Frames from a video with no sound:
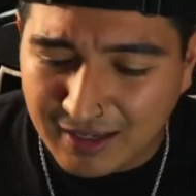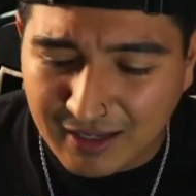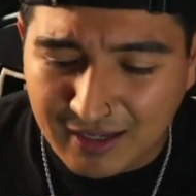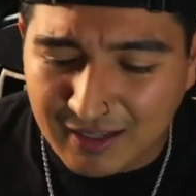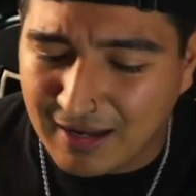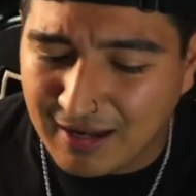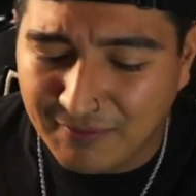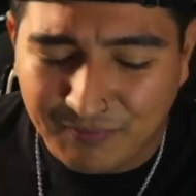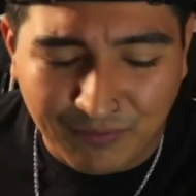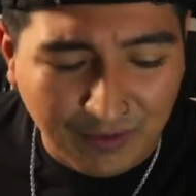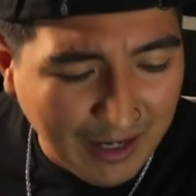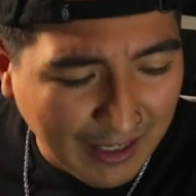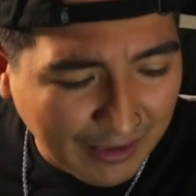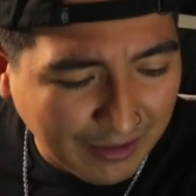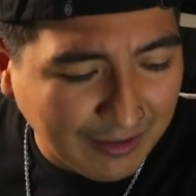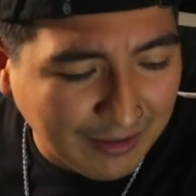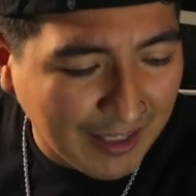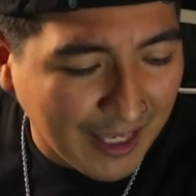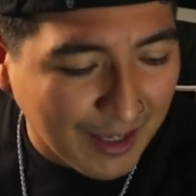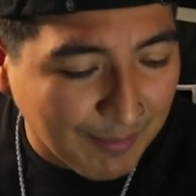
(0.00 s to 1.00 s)
it, I forgot
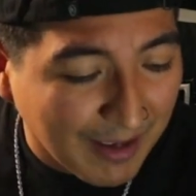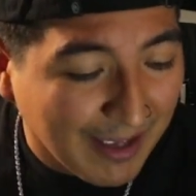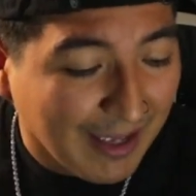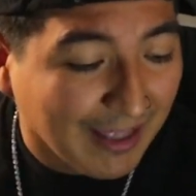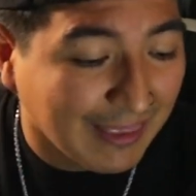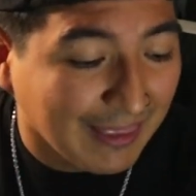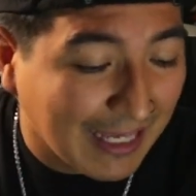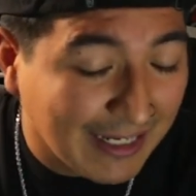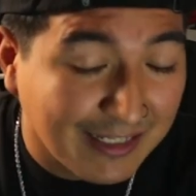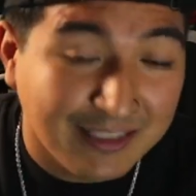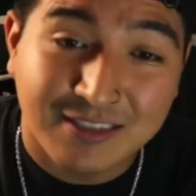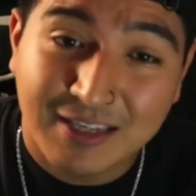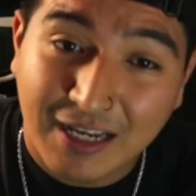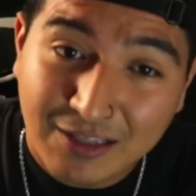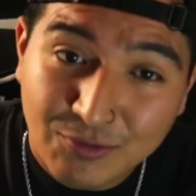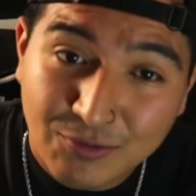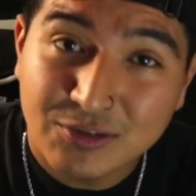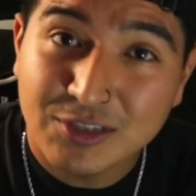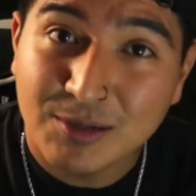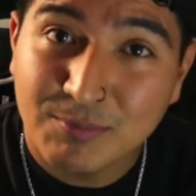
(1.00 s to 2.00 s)
the name, they
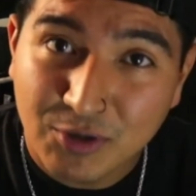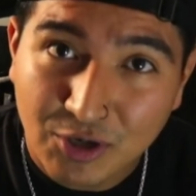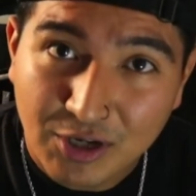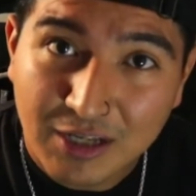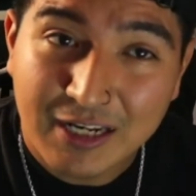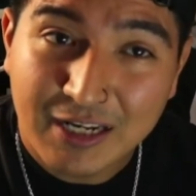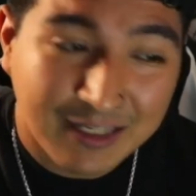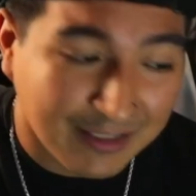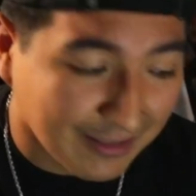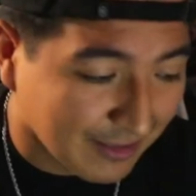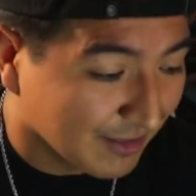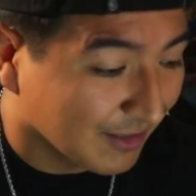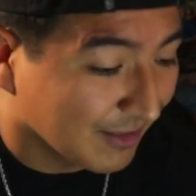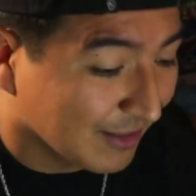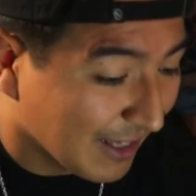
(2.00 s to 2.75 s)
send you some goodies.